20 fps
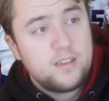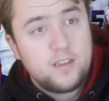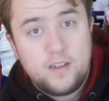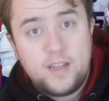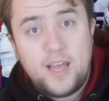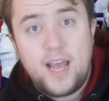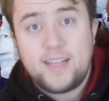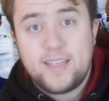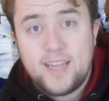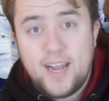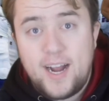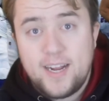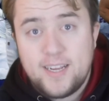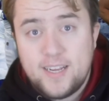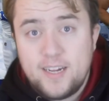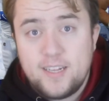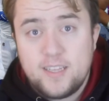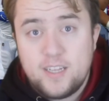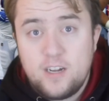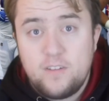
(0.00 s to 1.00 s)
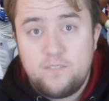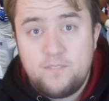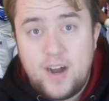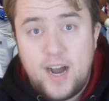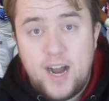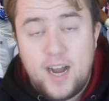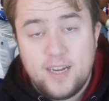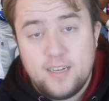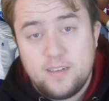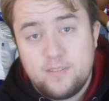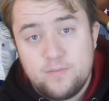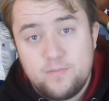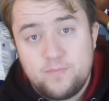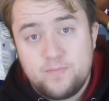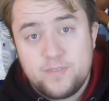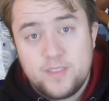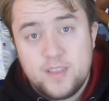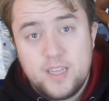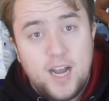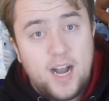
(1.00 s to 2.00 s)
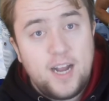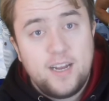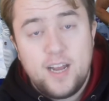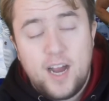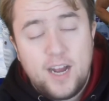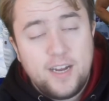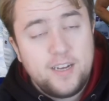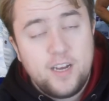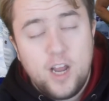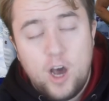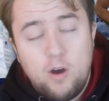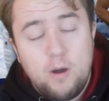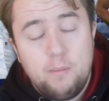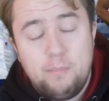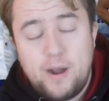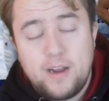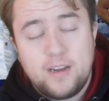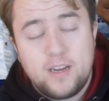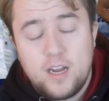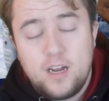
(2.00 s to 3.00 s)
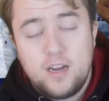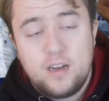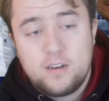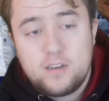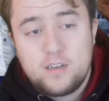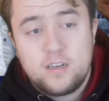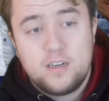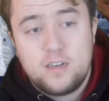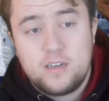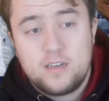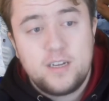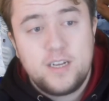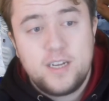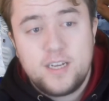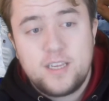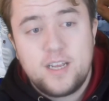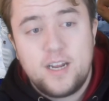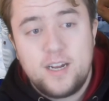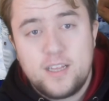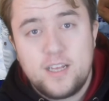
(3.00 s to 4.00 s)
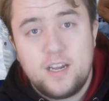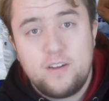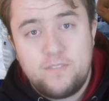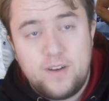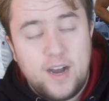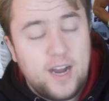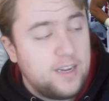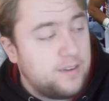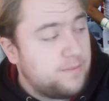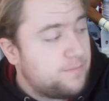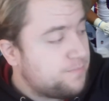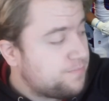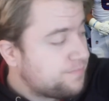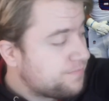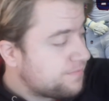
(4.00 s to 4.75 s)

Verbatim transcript: So that guy's gonna get a fine. I I know it by sure. He's gonna get a fine.